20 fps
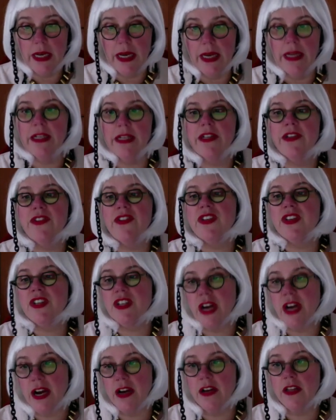and it is
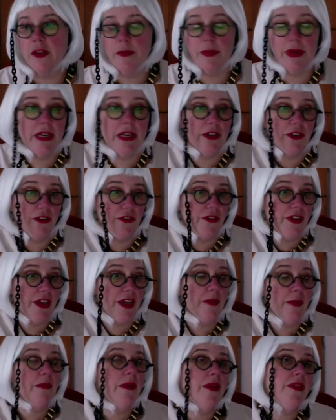entirely because of
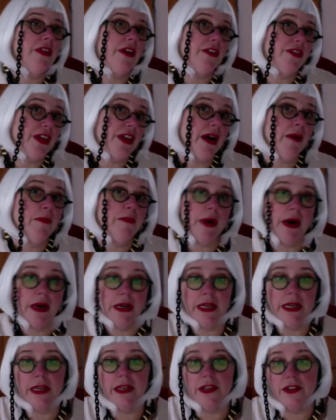him that that
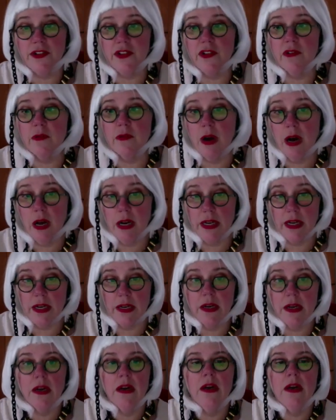body is erotic.